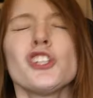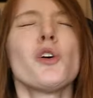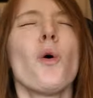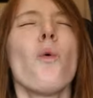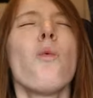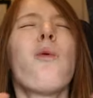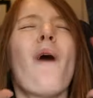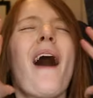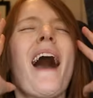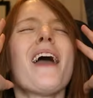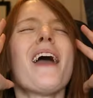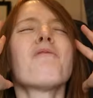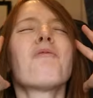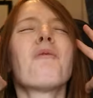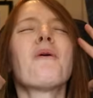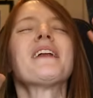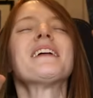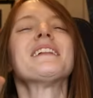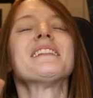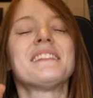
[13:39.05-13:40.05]
So why
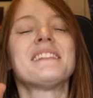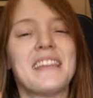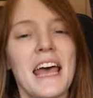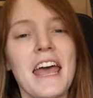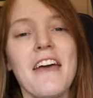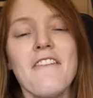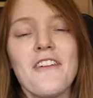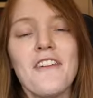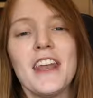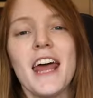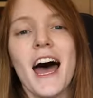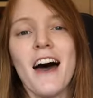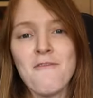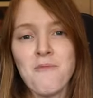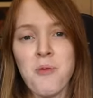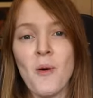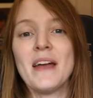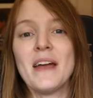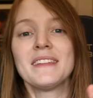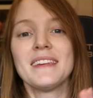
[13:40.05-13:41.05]
wouldn't David have
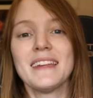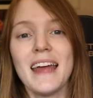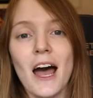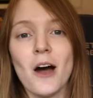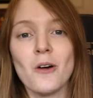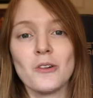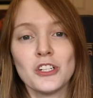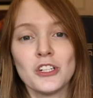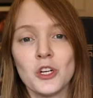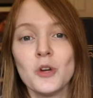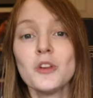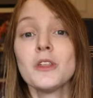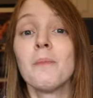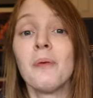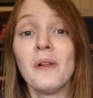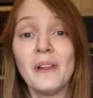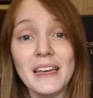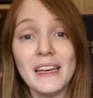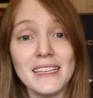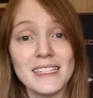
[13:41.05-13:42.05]
pointed out to the
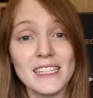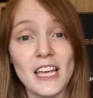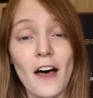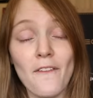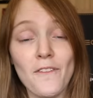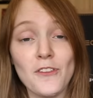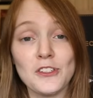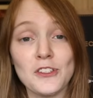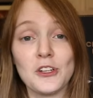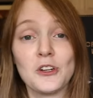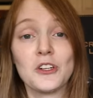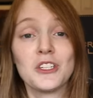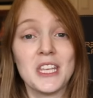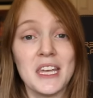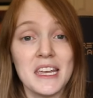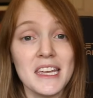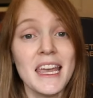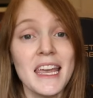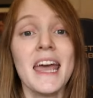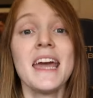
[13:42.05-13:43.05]
police officers
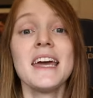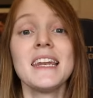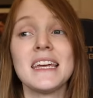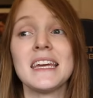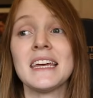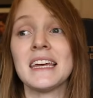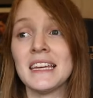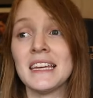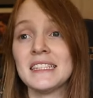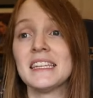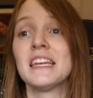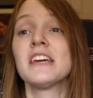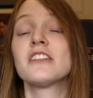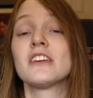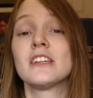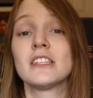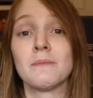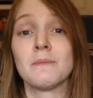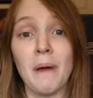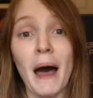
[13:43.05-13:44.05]
that Katie is
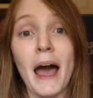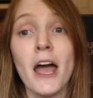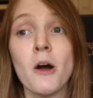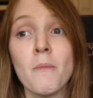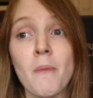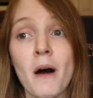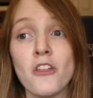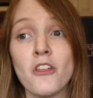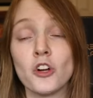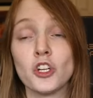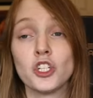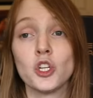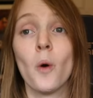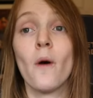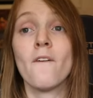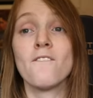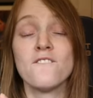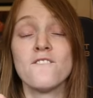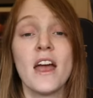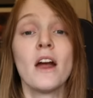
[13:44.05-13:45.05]
Ethan's bio mother? So
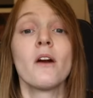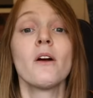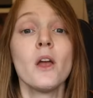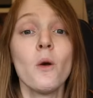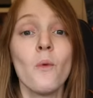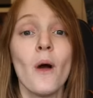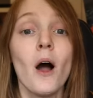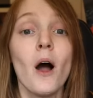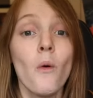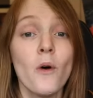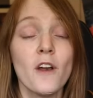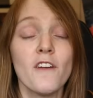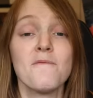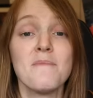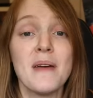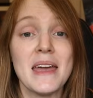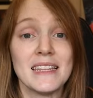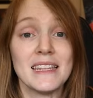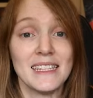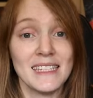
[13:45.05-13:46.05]
it very well would have
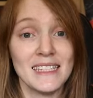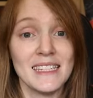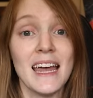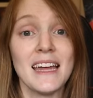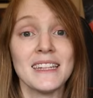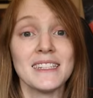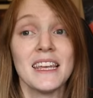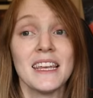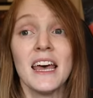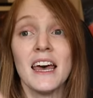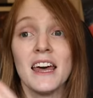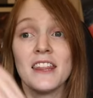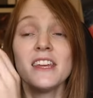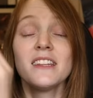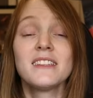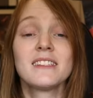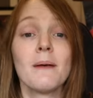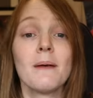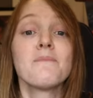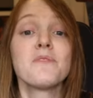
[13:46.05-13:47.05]
made sense
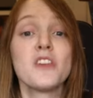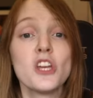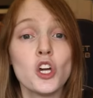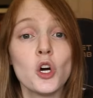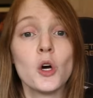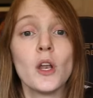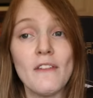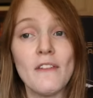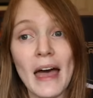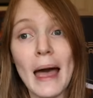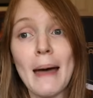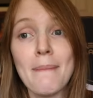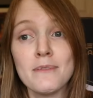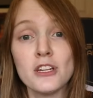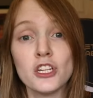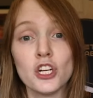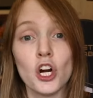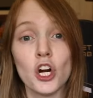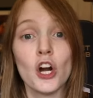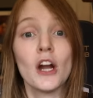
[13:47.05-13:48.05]
that something could have
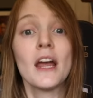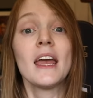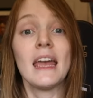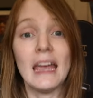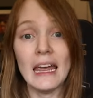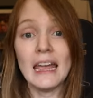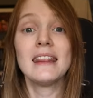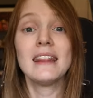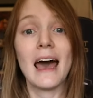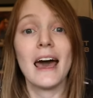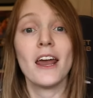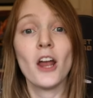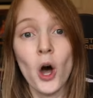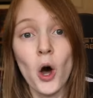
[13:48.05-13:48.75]
happened to her in that